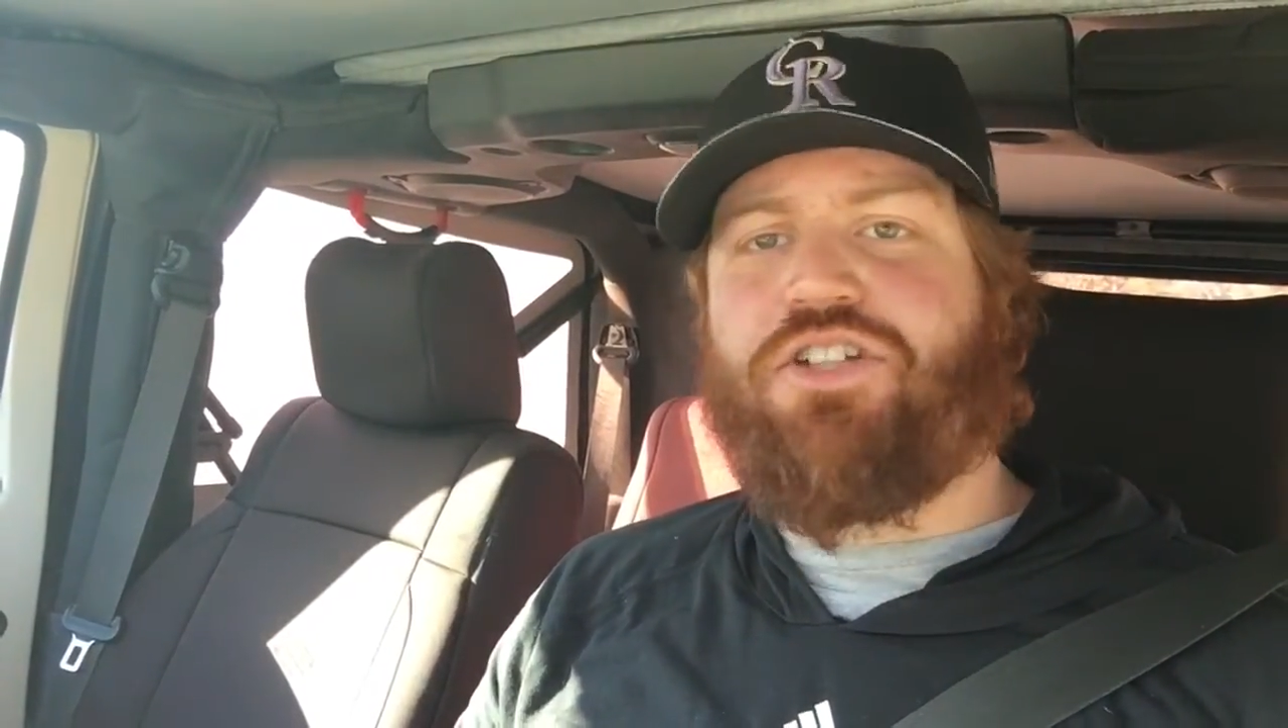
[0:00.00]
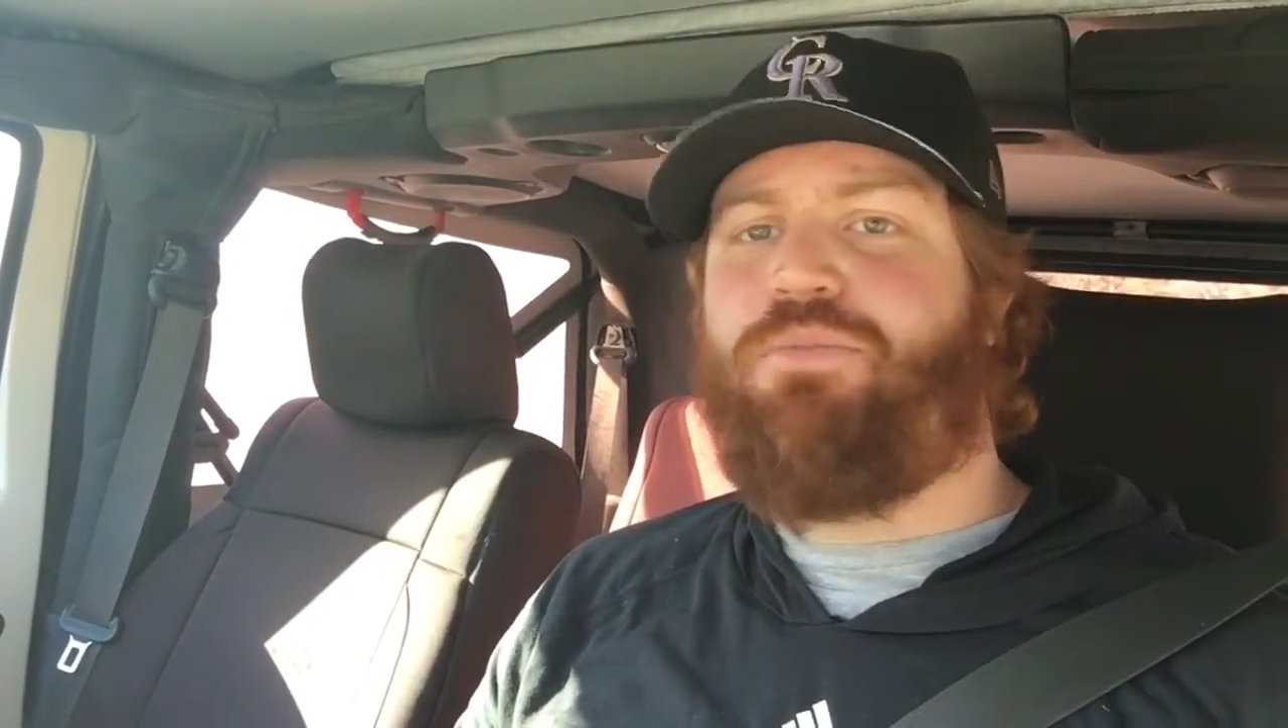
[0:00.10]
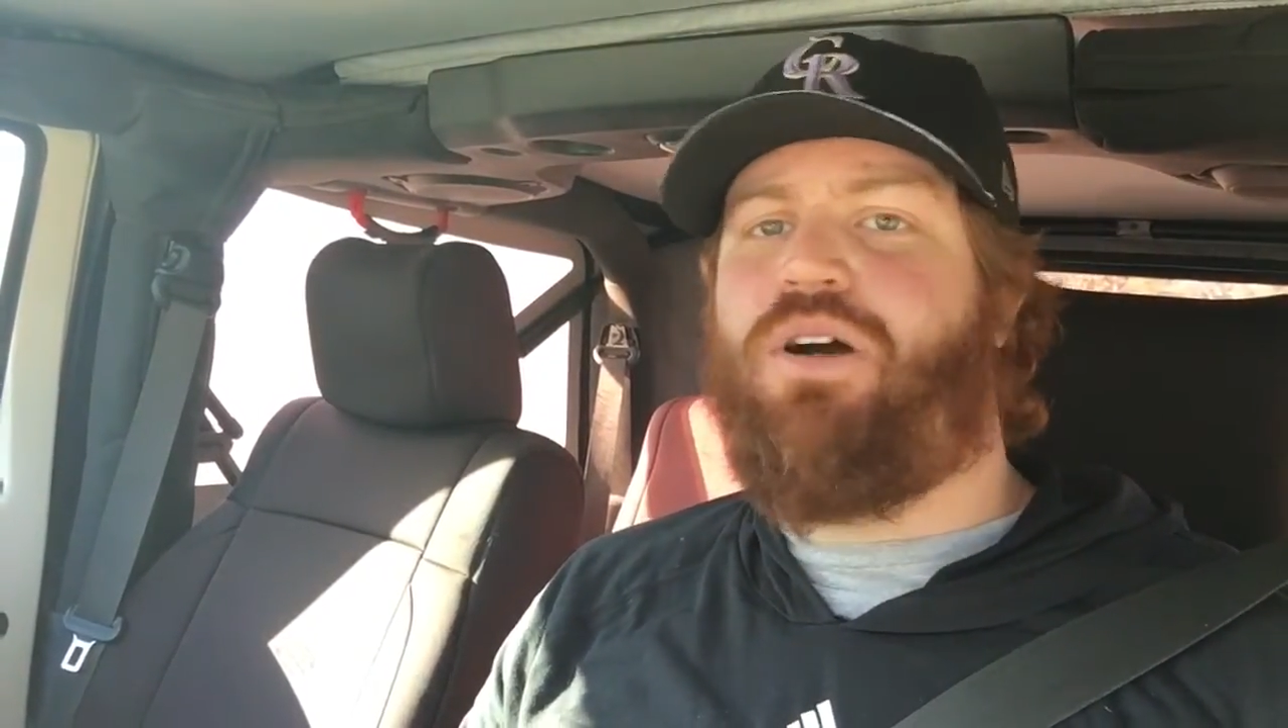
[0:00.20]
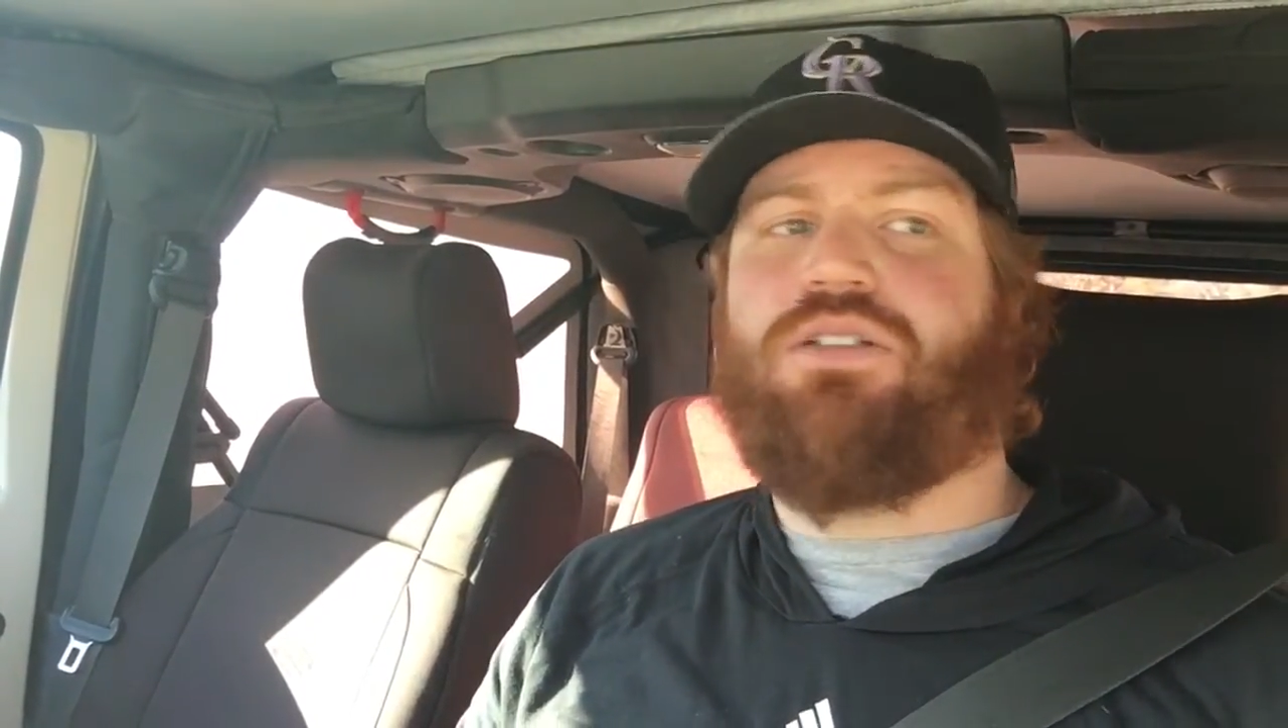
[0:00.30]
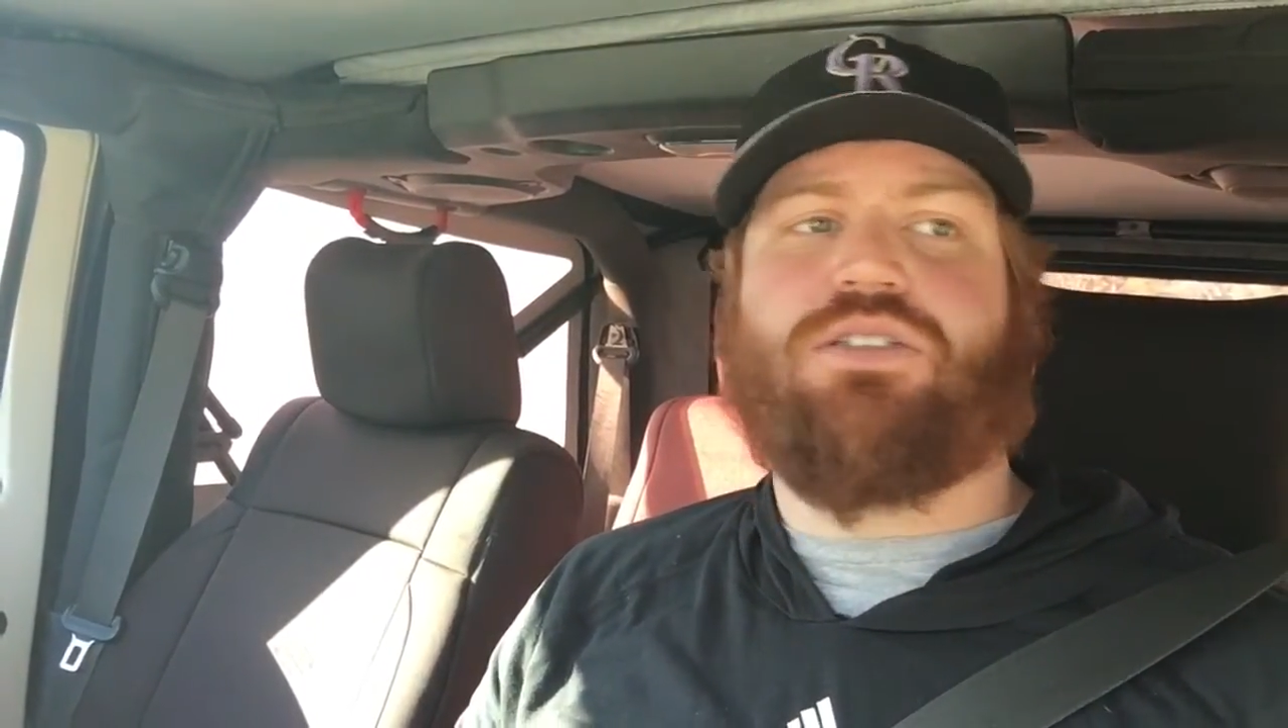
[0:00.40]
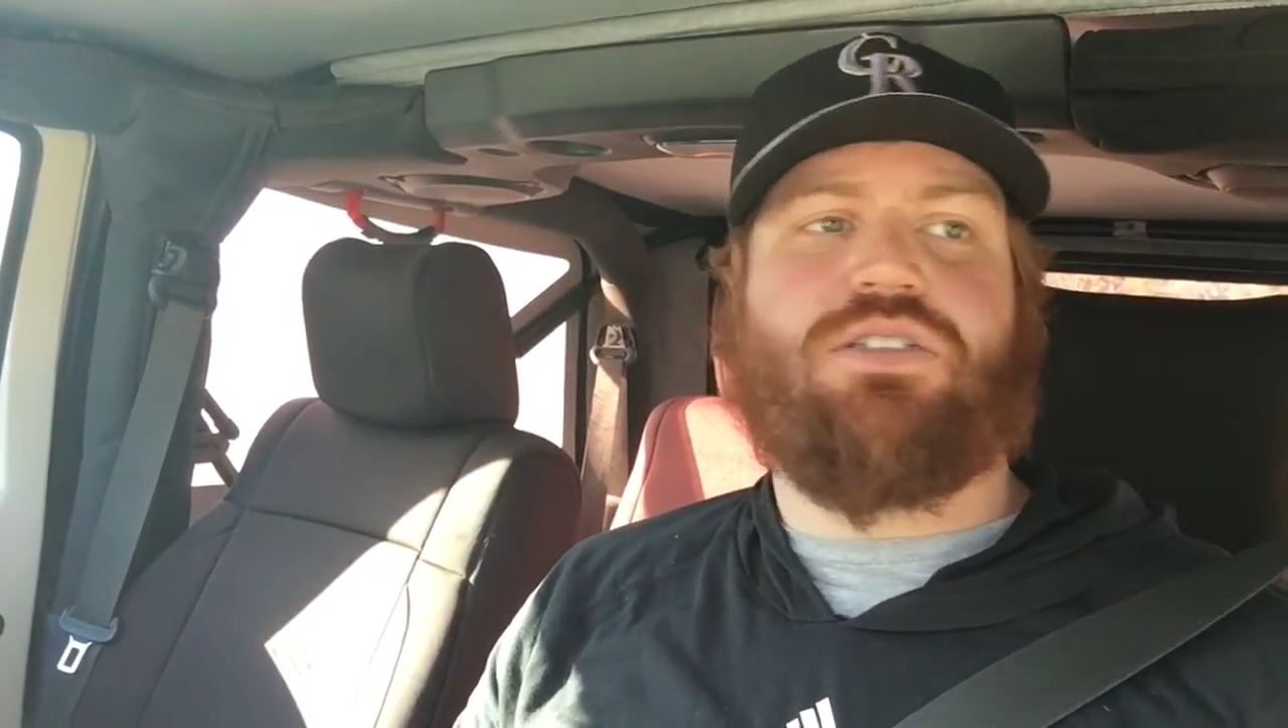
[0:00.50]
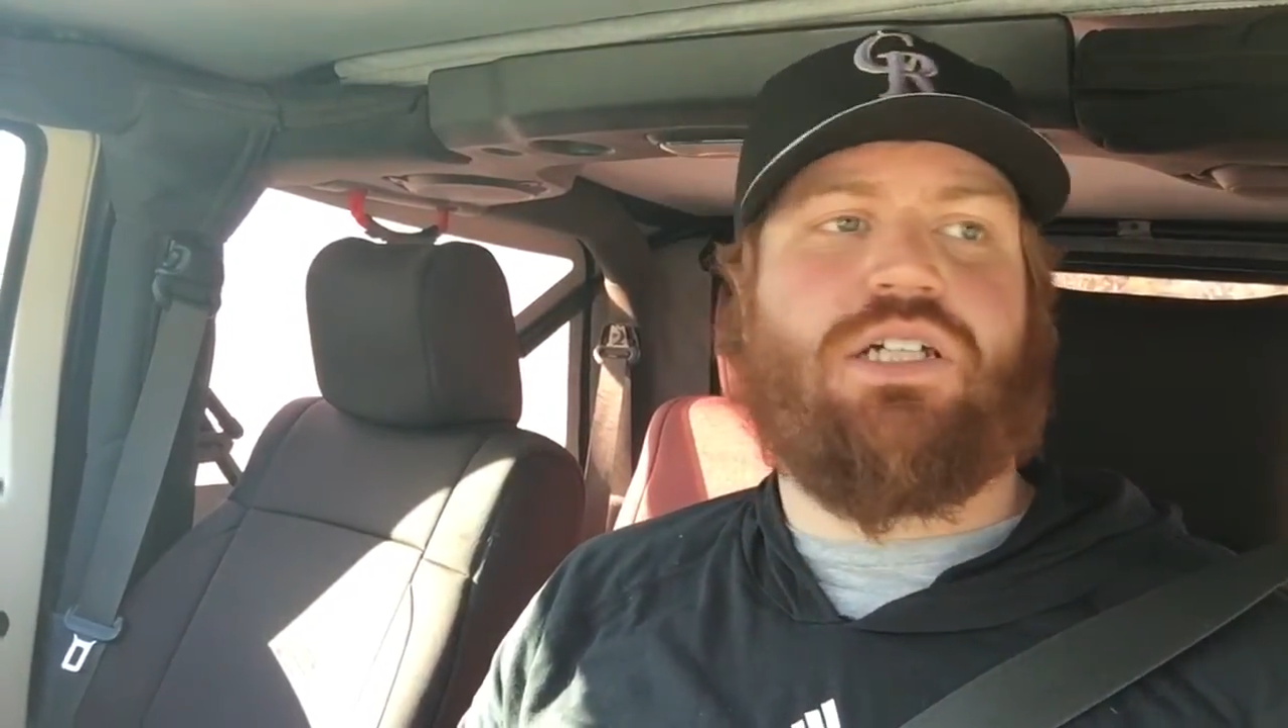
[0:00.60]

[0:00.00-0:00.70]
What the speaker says: Jeep parts.